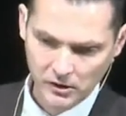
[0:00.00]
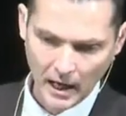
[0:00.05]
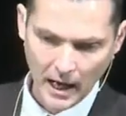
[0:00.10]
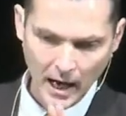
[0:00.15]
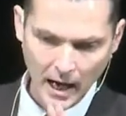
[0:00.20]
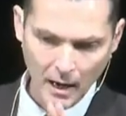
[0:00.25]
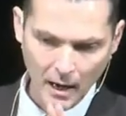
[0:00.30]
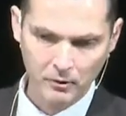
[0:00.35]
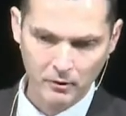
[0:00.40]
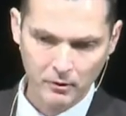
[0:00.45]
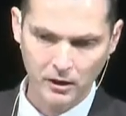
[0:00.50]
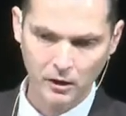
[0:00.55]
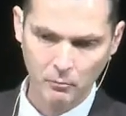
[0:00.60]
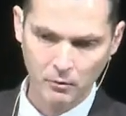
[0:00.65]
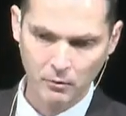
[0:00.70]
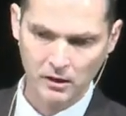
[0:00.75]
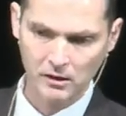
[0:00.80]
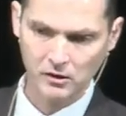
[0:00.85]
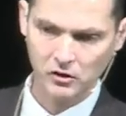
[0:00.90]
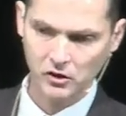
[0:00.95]
happening here,
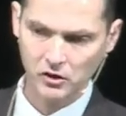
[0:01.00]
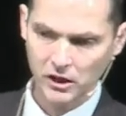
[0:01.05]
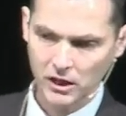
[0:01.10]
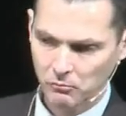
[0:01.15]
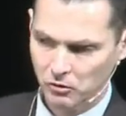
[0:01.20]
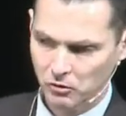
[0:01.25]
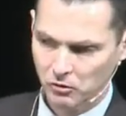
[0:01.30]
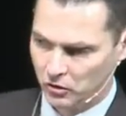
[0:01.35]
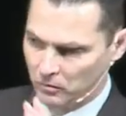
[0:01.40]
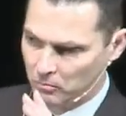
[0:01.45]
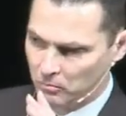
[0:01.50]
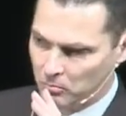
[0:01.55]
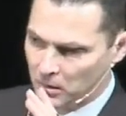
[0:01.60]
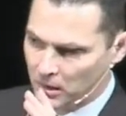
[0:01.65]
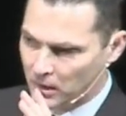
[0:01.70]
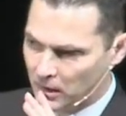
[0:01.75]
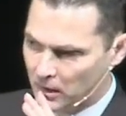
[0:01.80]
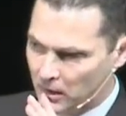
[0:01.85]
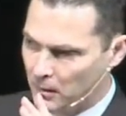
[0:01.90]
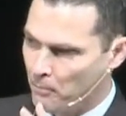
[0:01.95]
but it seems to
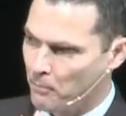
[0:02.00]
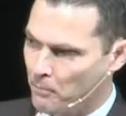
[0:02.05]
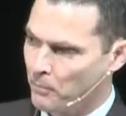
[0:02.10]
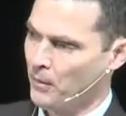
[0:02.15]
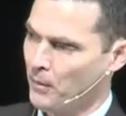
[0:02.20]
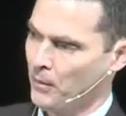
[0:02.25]
me